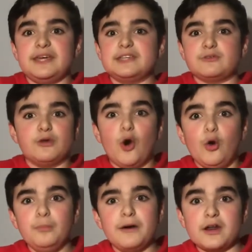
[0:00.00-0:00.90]
Is there an on
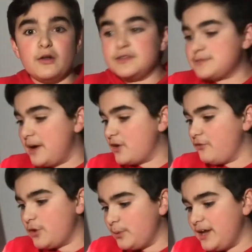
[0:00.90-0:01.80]
button on this microphone
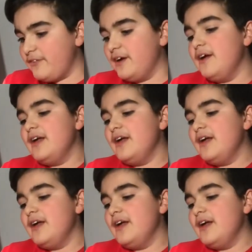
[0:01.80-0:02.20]
or whatever?